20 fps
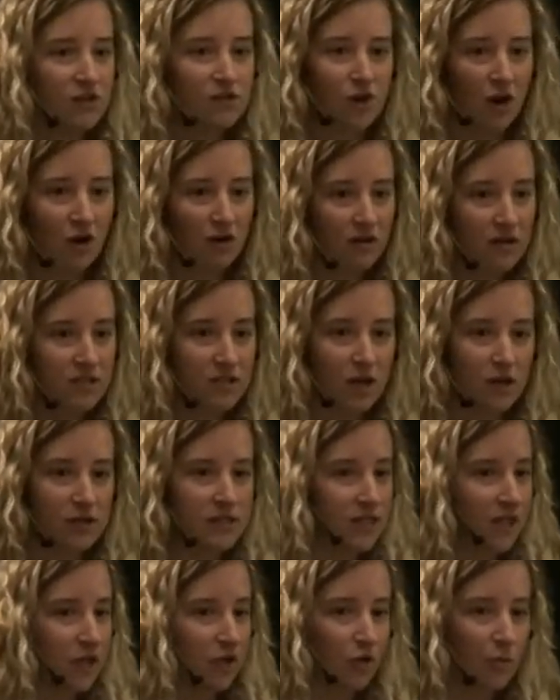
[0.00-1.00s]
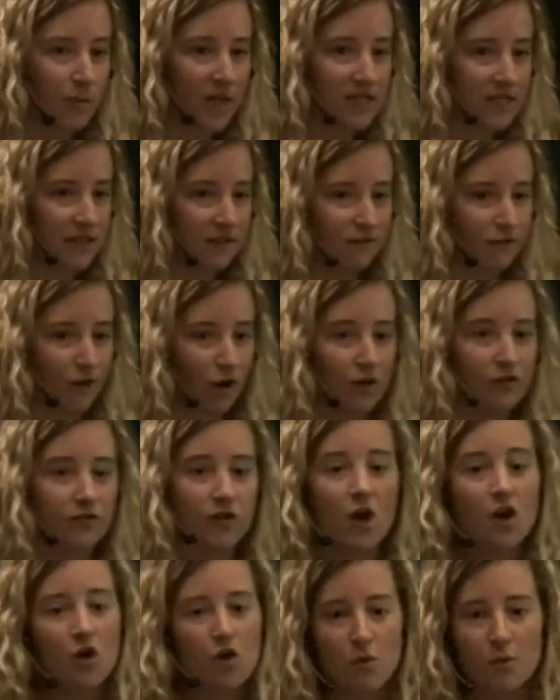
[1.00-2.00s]
Docker is not secure by default.
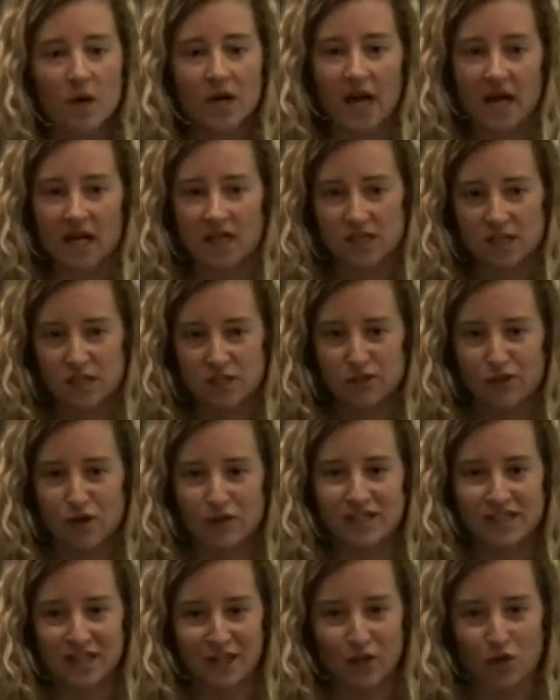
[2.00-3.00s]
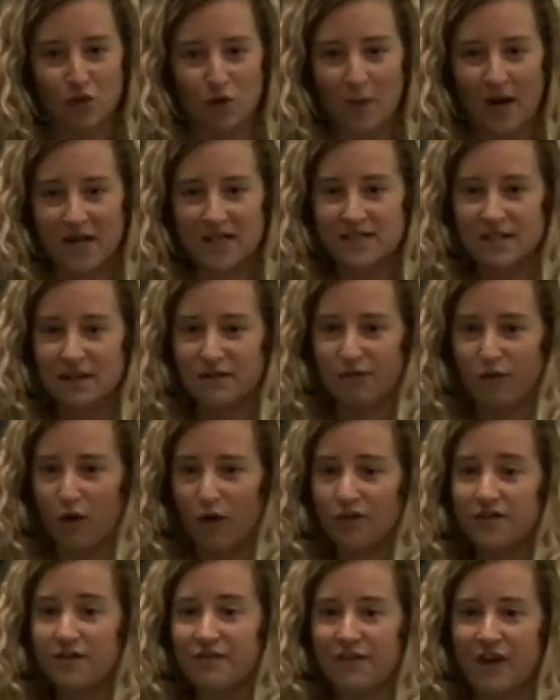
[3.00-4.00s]
Kubernetes is not secure by
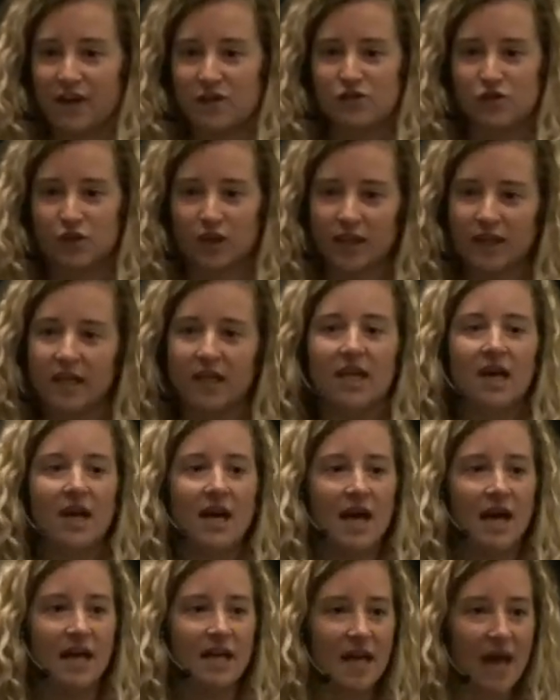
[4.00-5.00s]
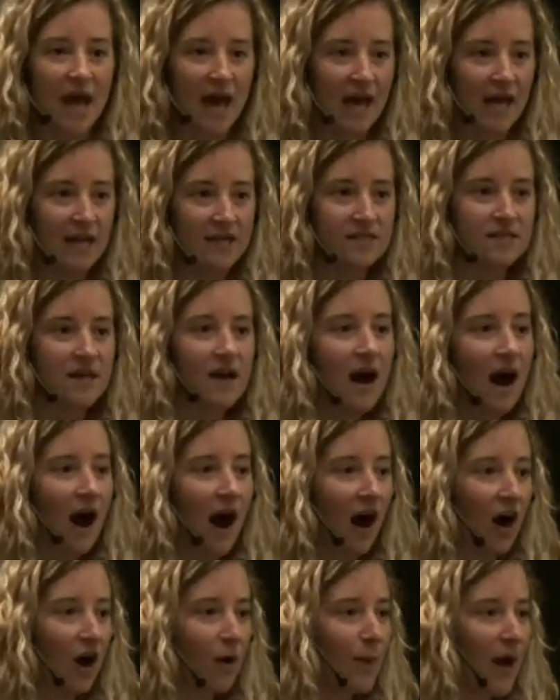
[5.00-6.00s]
default. Eventually, it had
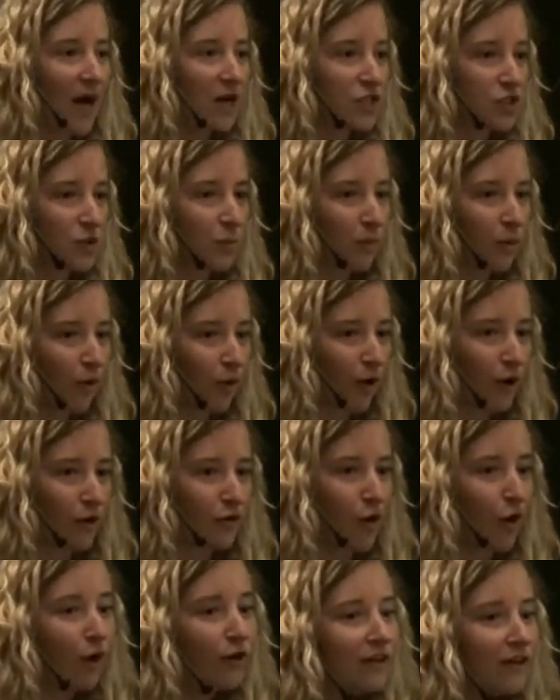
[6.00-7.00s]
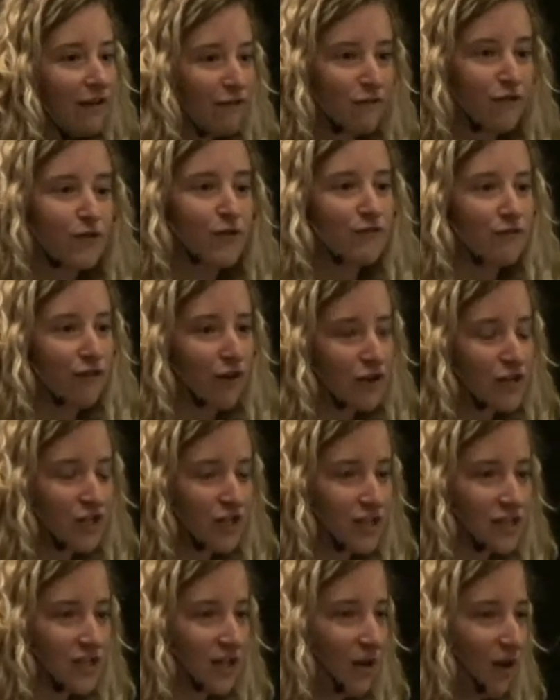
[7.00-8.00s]
RBAC support only a few
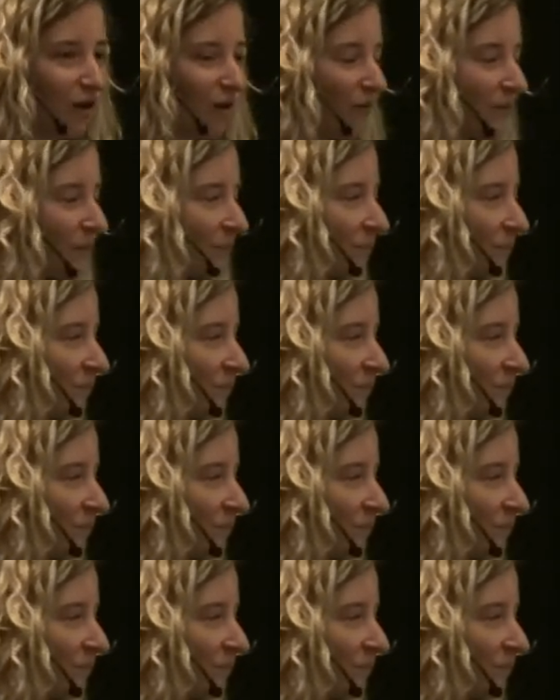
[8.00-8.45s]
versions ago.